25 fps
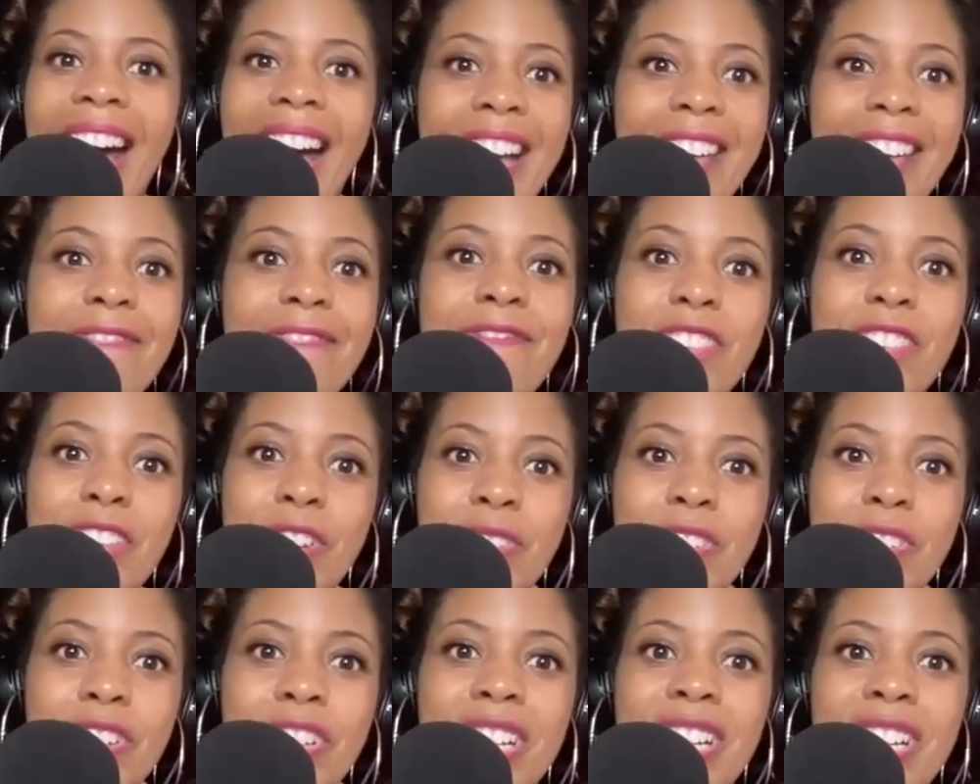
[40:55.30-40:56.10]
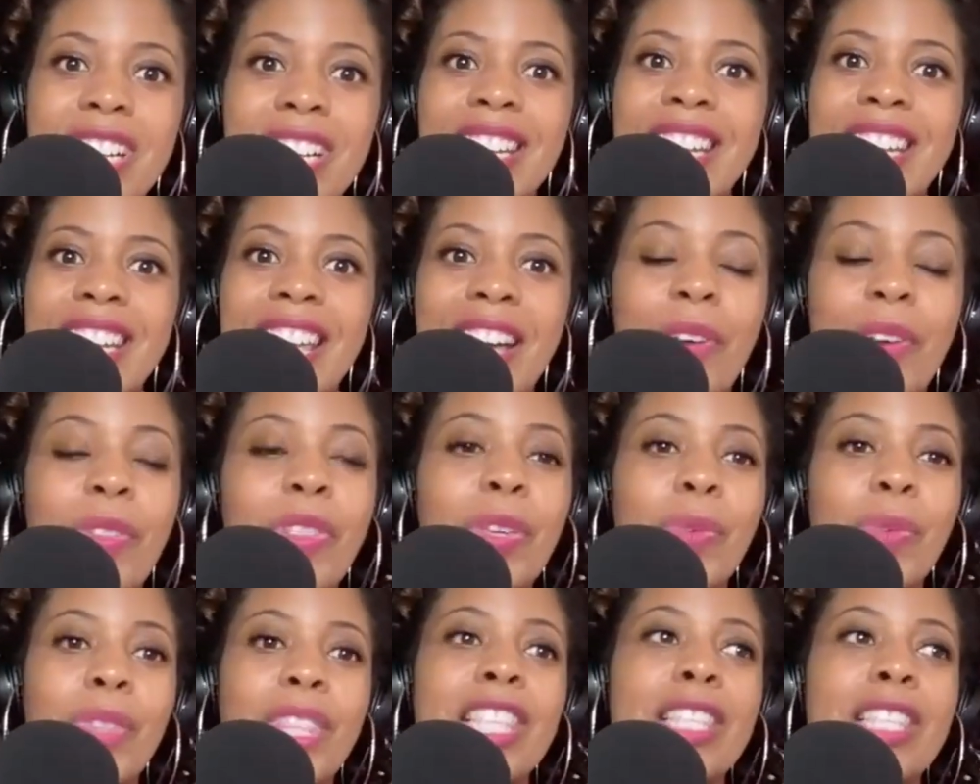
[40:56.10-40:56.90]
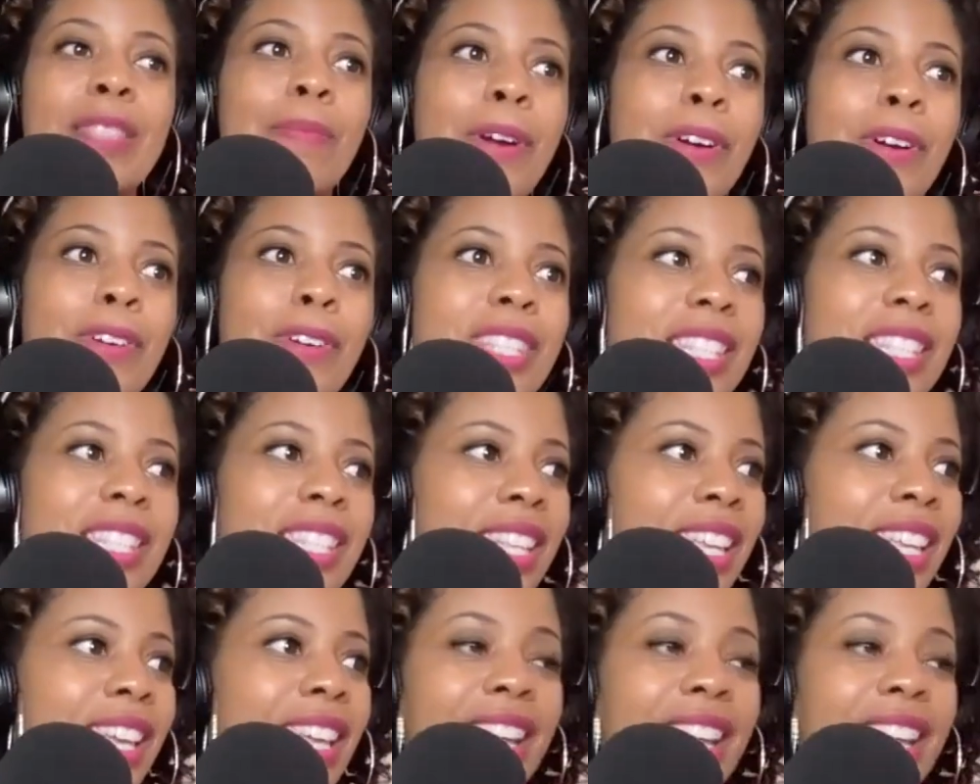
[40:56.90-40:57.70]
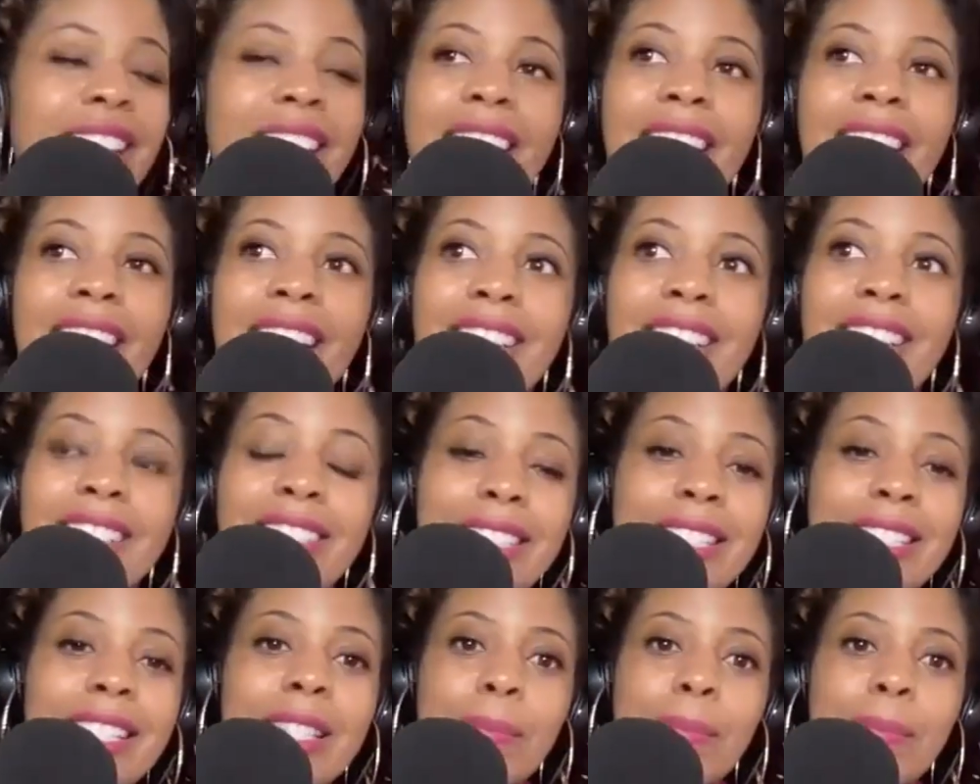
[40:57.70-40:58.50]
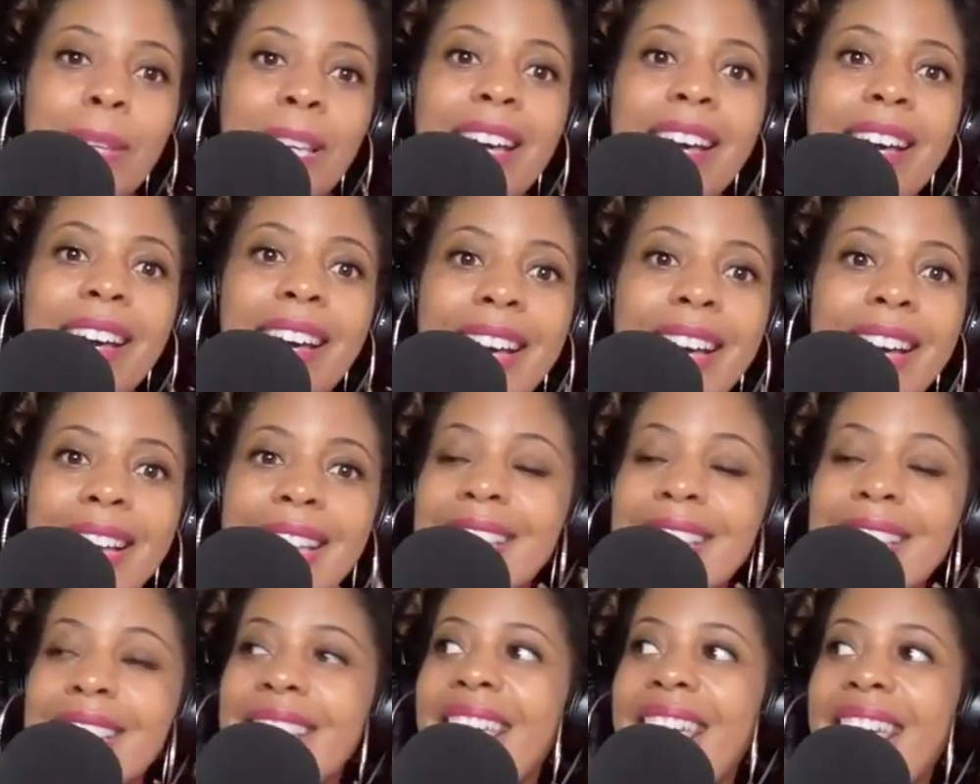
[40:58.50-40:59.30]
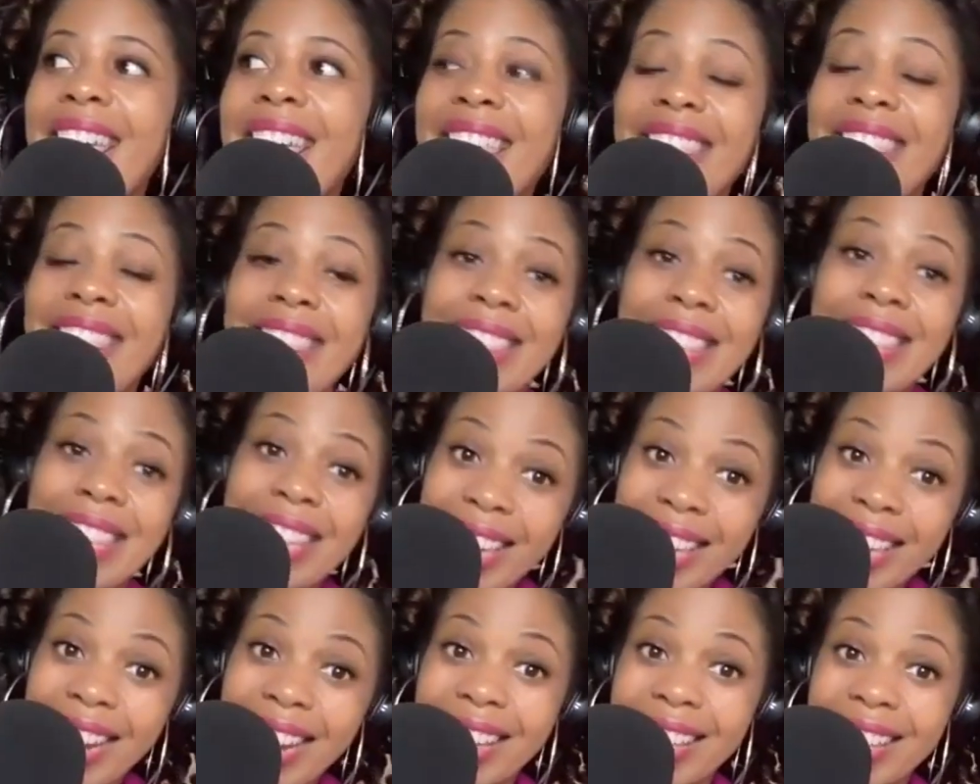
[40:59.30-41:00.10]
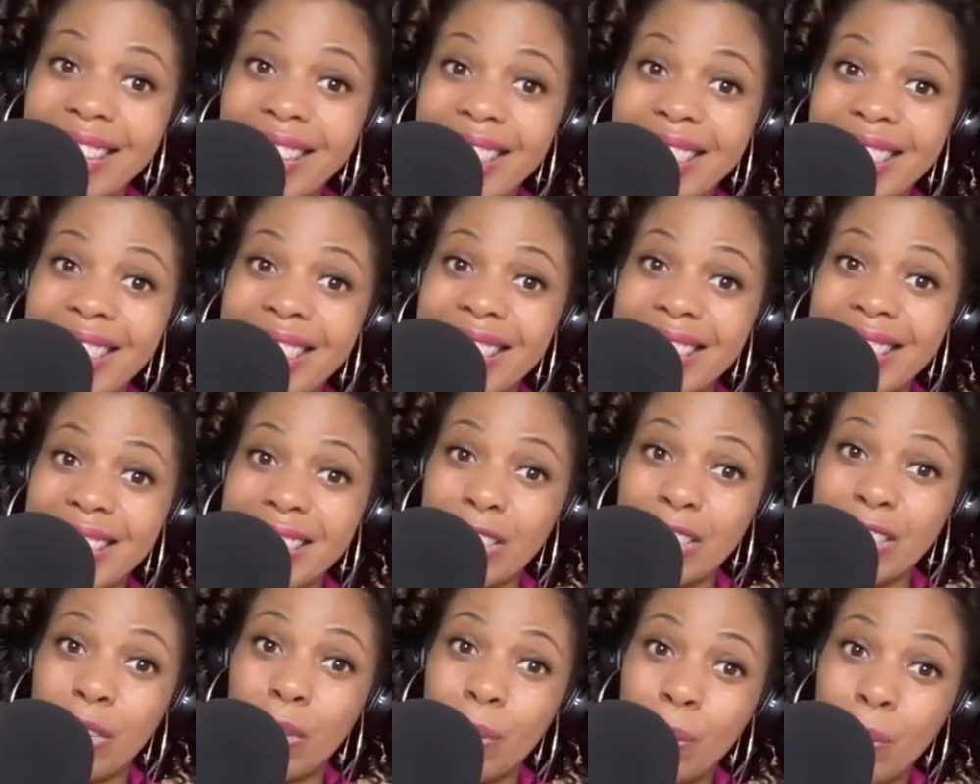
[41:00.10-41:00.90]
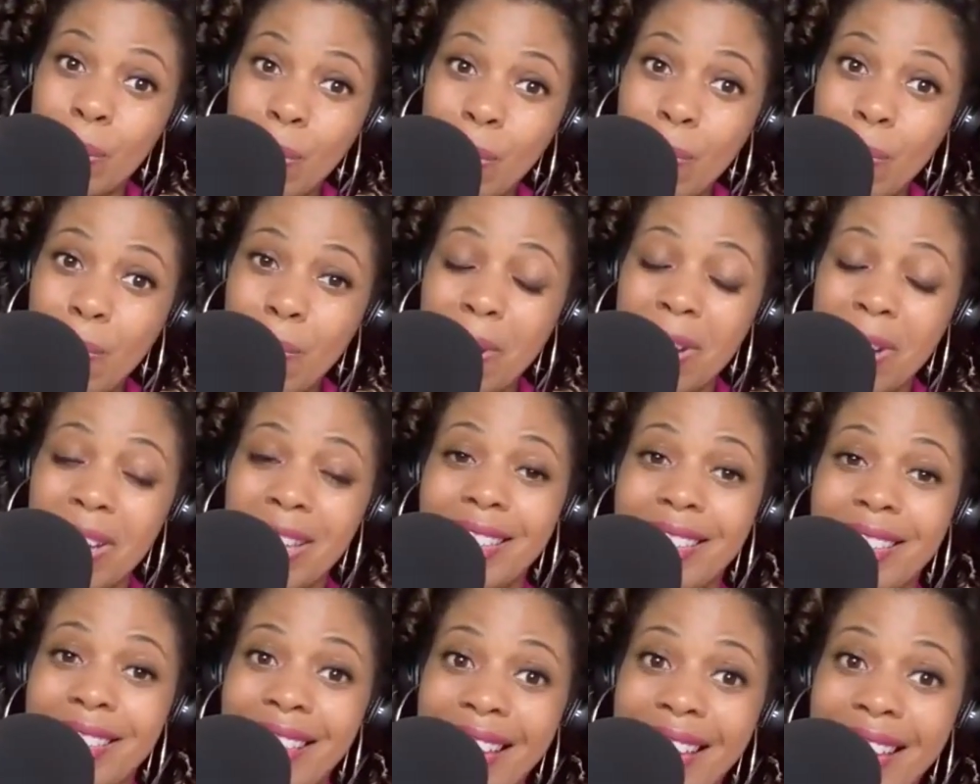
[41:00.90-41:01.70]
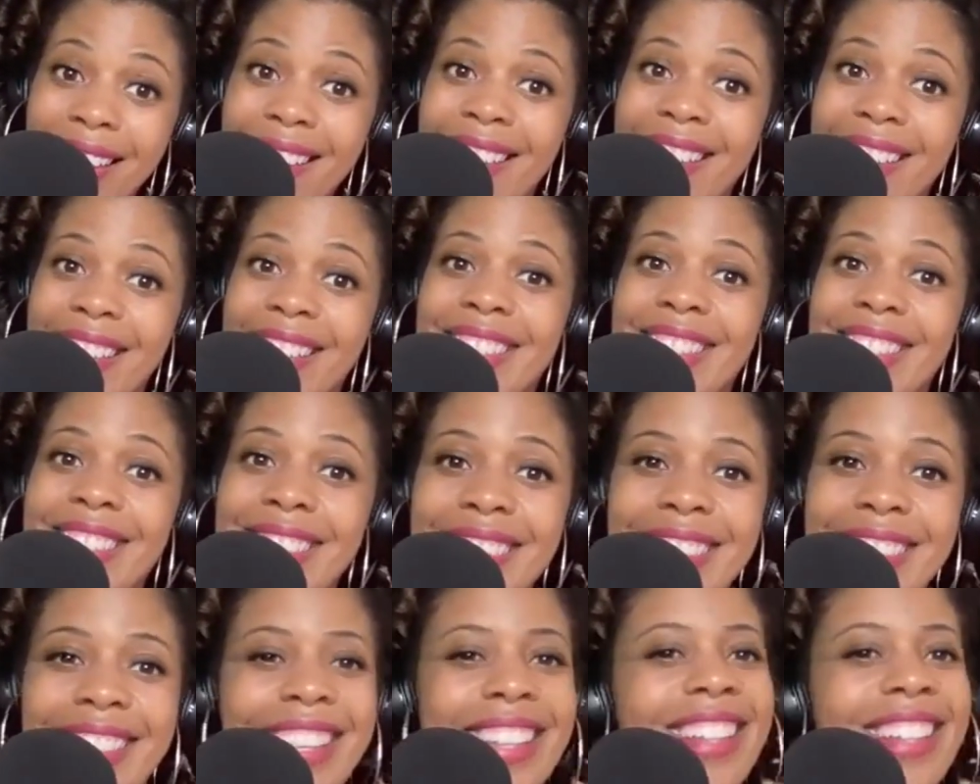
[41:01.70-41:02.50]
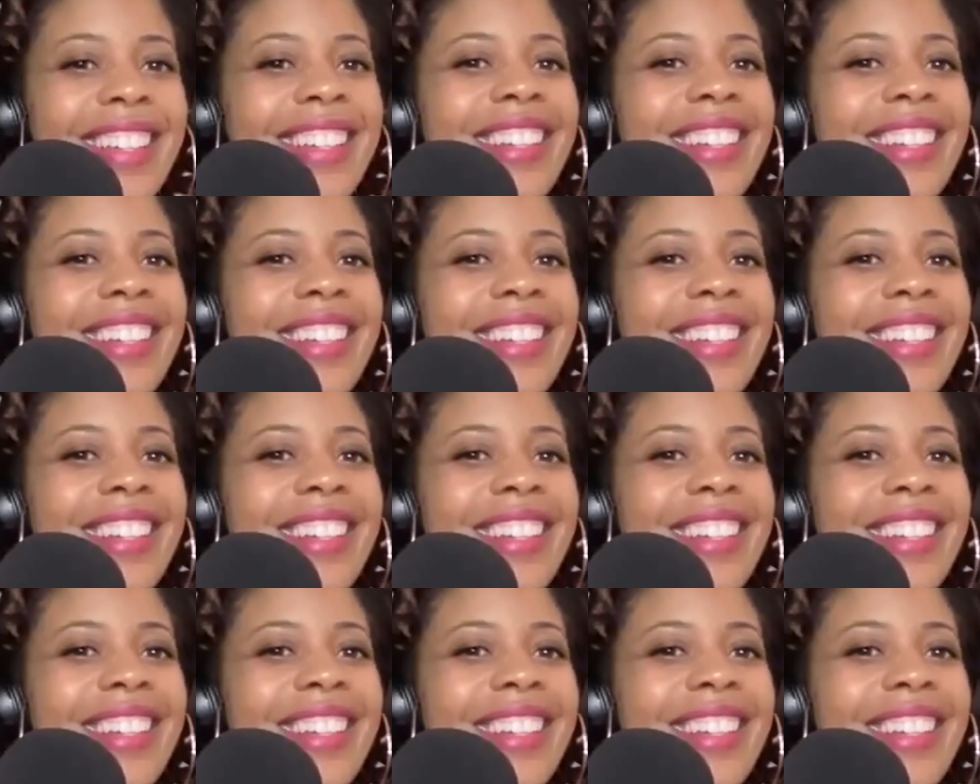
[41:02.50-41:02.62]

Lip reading: I feel good and healthy with this person just because. And then I get this too. Yes.